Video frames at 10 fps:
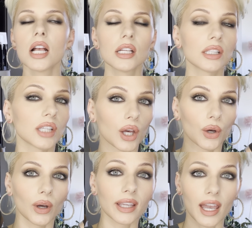
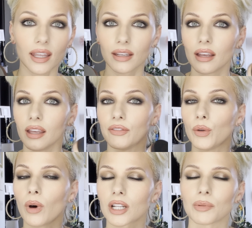So again, if you
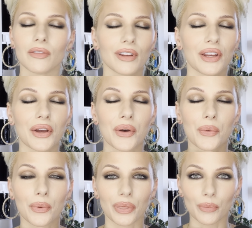watched my video
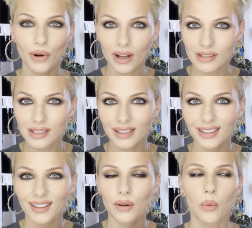with the bronzer